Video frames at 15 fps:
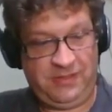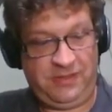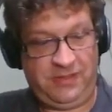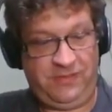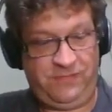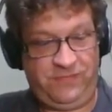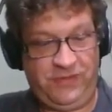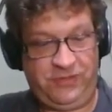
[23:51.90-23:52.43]

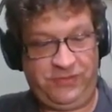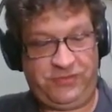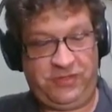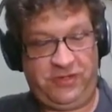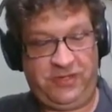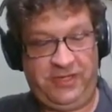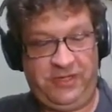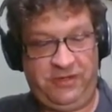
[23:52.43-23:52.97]
The
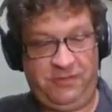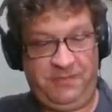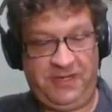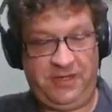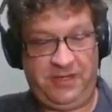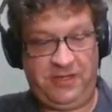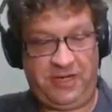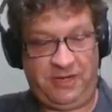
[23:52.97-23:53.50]
filter
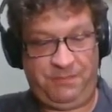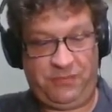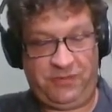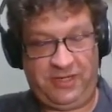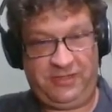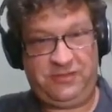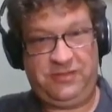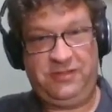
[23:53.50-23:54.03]
intermediate
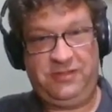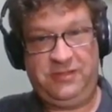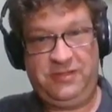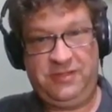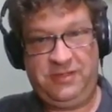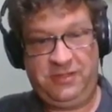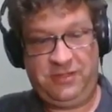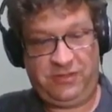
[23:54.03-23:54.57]
operation
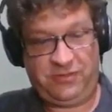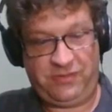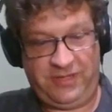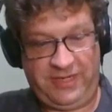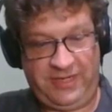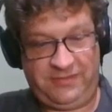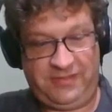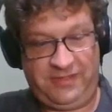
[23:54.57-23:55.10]

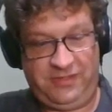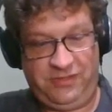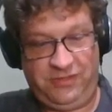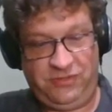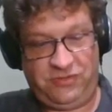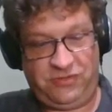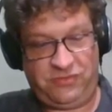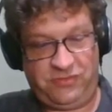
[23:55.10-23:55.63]
creates a
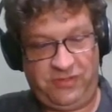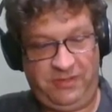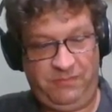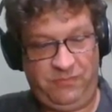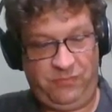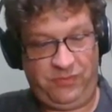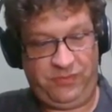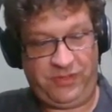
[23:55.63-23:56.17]
new
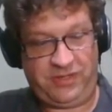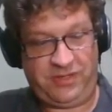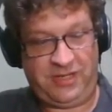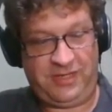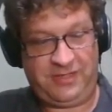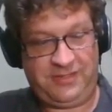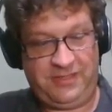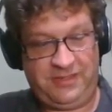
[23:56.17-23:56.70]
stream with the
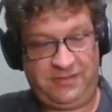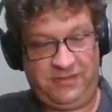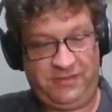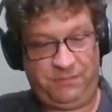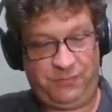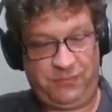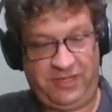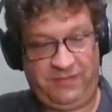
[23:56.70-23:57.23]
contents of
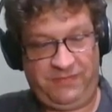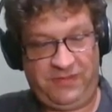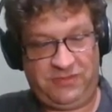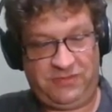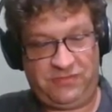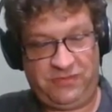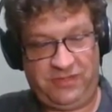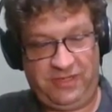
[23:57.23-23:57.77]
the
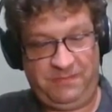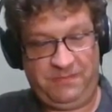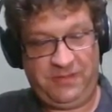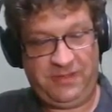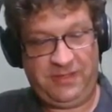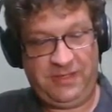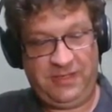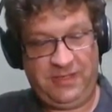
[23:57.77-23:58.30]
previous stream
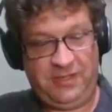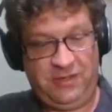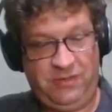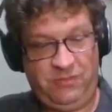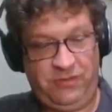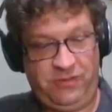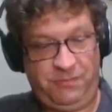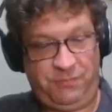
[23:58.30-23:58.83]

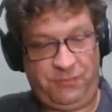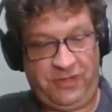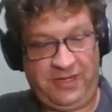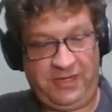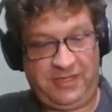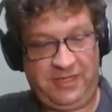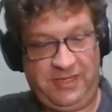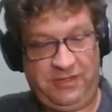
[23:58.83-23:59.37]
where the
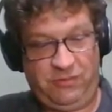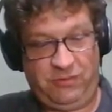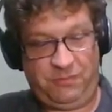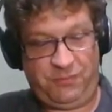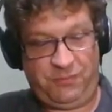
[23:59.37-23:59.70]
predicate or